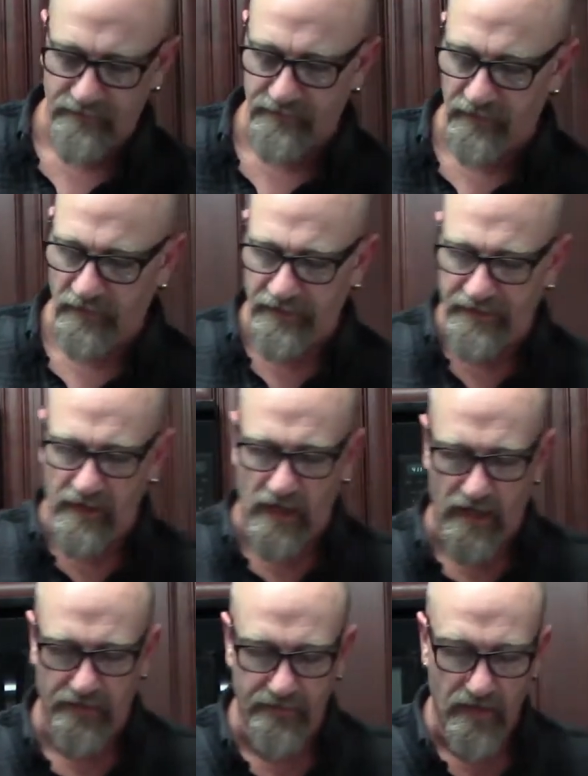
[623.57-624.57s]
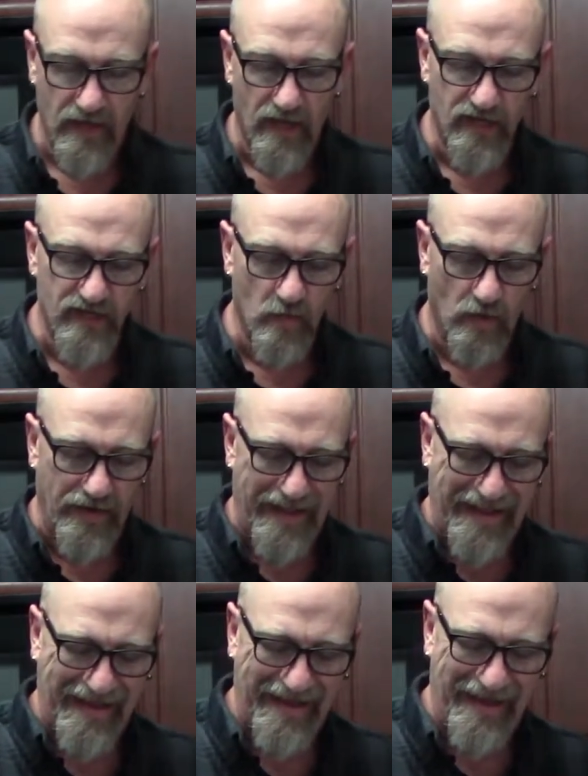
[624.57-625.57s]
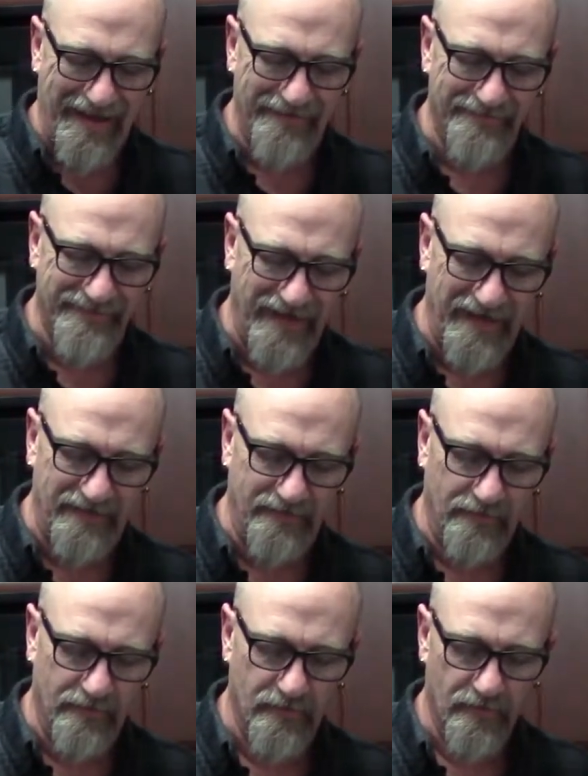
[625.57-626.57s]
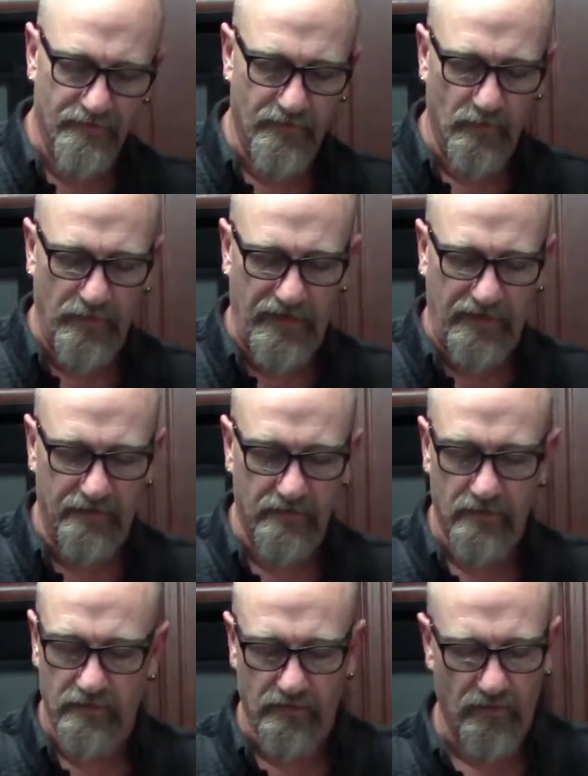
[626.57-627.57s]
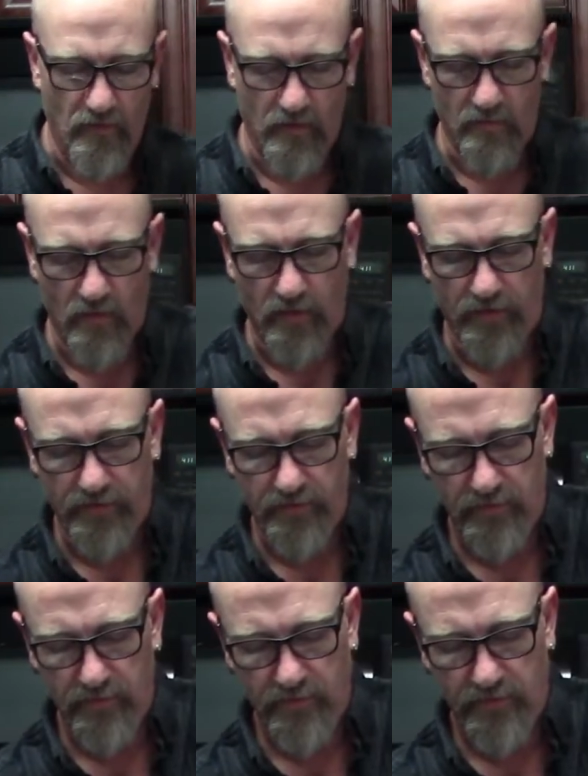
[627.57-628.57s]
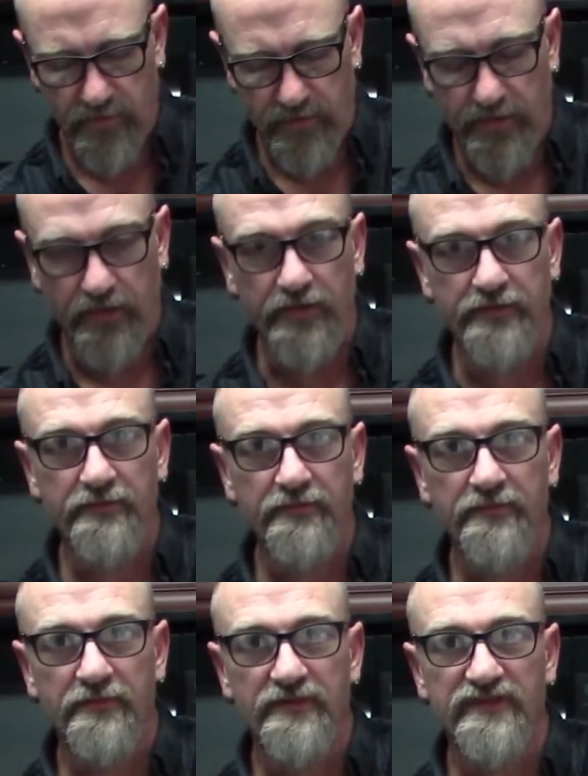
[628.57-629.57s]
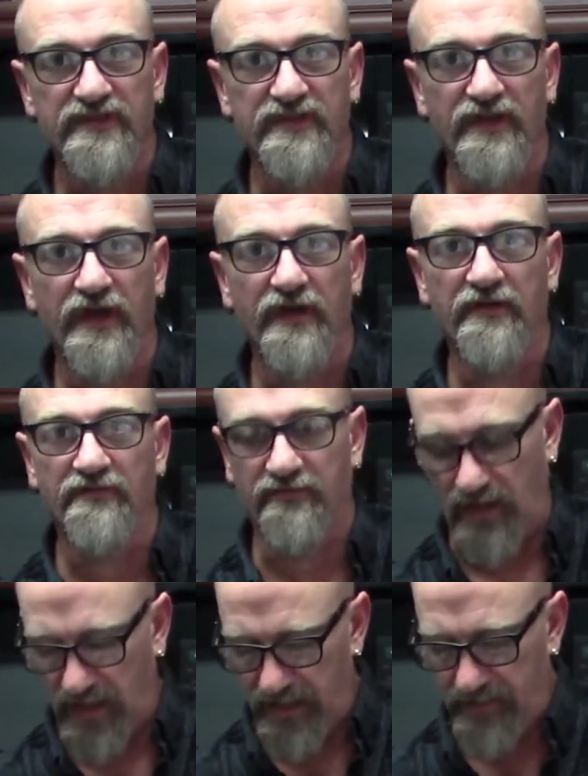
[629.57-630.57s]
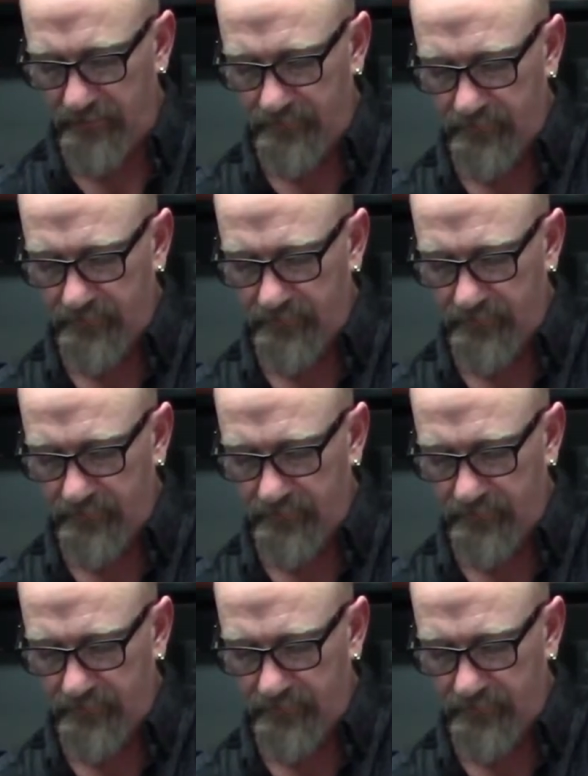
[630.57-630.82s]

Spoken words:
the lid on. You want to hand tighten the ring. No more. Good. Snug tight.